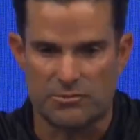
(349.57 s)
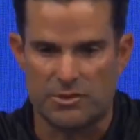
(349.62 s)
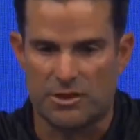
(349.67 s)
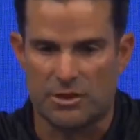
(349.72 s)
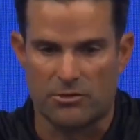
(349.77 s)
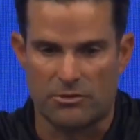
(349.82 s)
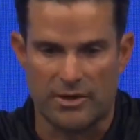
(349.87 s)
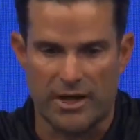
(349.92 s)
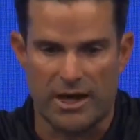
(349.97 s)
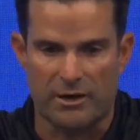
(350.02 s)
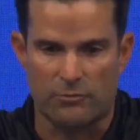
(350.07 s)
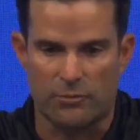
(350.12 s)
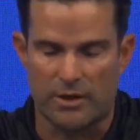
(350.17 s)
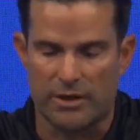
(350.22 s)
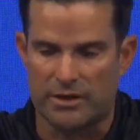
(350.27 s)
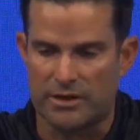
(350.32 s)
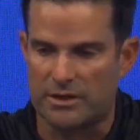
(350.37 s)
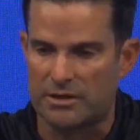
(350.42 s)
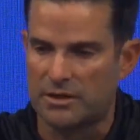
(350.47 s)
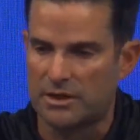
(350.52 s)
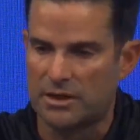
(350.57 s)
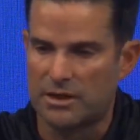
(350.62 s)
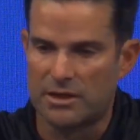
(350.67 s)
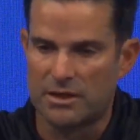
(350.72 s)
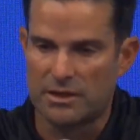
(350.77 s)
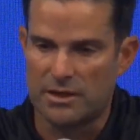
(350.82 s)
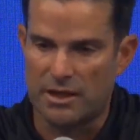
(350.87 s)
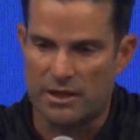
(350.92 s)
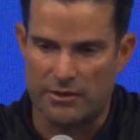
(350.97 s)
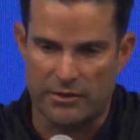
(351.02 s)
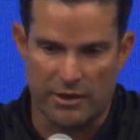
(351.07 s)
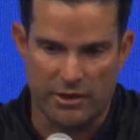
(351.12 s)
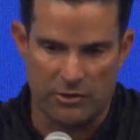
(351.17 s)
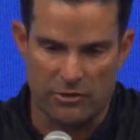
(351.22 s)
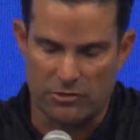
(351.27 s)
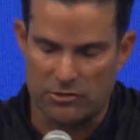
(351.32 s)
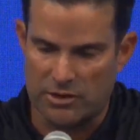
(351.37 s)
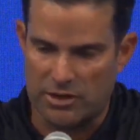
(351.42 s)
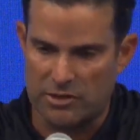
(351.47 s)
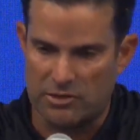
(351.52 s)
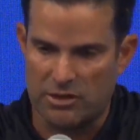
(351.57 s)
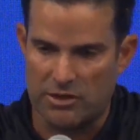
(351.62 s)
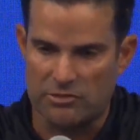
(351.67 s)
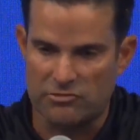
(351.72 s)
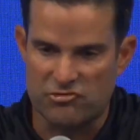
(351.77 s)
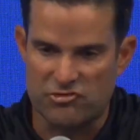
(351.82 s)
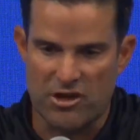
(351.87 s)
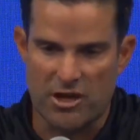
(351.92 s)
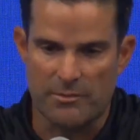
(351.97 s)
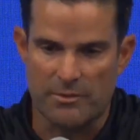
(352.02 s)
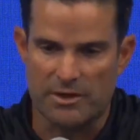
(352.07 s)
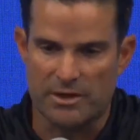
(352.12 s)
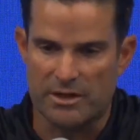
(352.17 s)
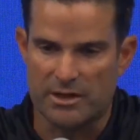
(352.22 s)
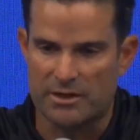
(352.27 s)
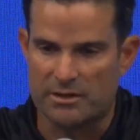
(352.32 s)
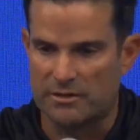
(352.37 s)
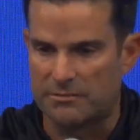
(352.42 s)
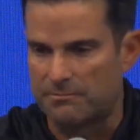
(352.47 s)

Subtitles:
You know, not ready, get in there and jam it in.